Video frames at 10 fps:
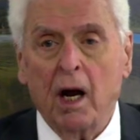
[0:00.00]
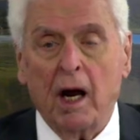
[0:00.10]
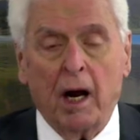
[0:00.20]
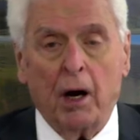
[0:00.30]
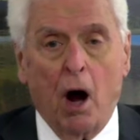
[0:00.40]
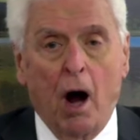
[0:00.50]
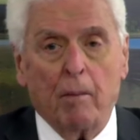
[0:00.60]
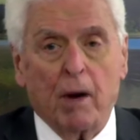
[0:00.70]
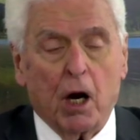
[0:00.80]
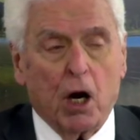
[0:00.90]
and
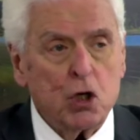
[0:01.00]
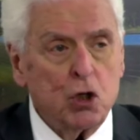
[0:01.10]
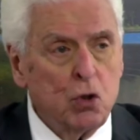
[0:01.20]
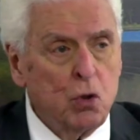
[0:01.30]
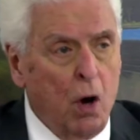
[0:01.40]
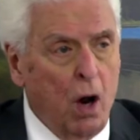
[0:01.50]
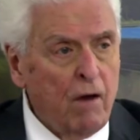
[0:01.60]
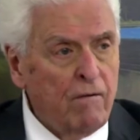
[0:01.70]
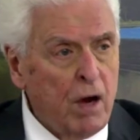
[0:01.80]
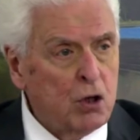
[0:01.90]
obligation to
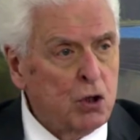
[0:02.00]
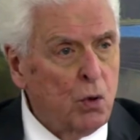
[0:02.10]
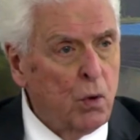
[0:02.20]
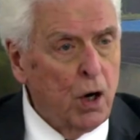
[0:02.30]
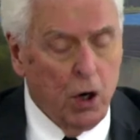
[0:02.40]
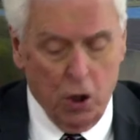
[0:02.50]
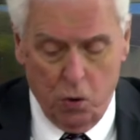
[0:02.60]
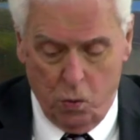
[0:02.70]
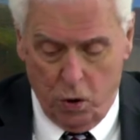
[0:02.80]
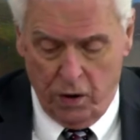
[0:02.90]
all of us in reading
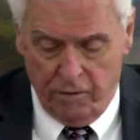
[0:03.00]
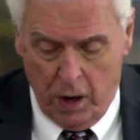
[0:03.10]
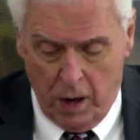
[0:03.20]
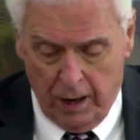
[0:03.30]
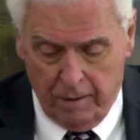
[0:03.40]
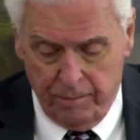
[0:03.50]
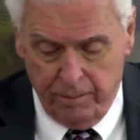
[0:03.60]
the word of God.